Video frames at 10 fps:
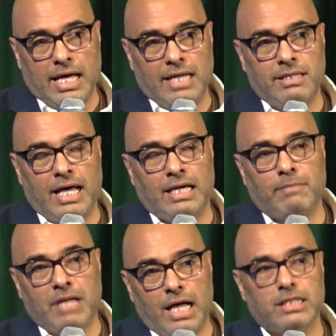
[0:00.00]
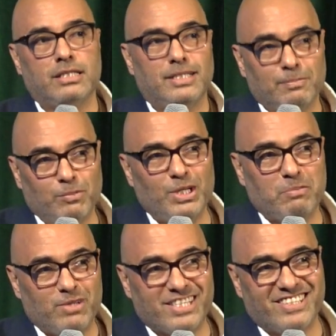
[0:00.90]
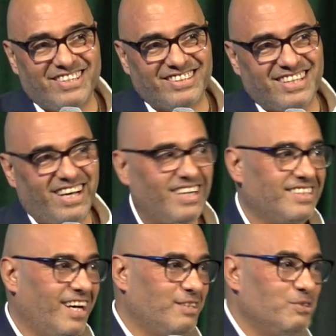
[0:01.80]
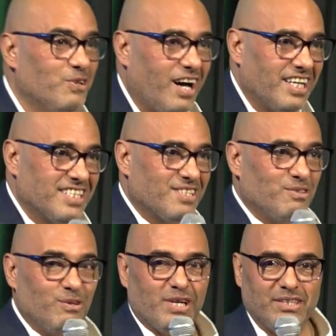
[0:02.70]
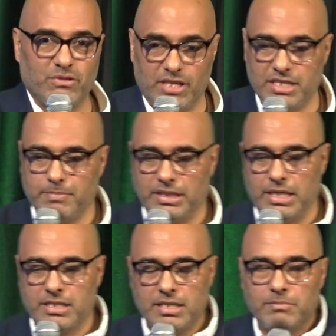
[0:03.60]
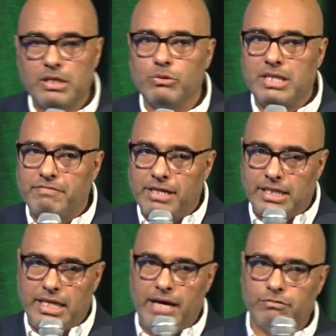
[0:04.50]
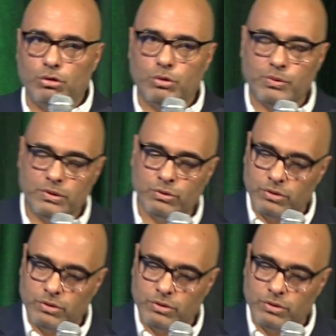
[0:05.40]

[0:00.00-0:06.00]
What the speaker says: And I'm not putting pressure on you guys to look into this, but it's something we definitely have to look into